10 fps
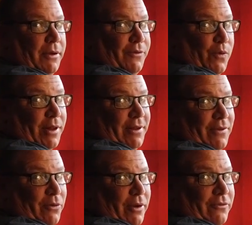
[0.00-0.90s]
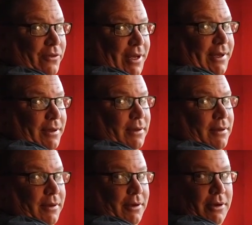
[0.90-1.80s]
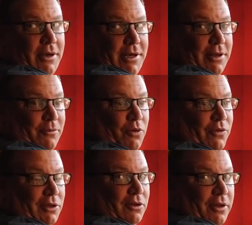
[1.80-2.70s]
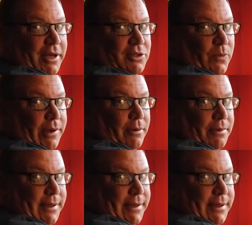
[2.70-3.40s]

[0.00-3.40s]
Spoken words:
But if you want to live here rent-free, you need to move your little legs quicker,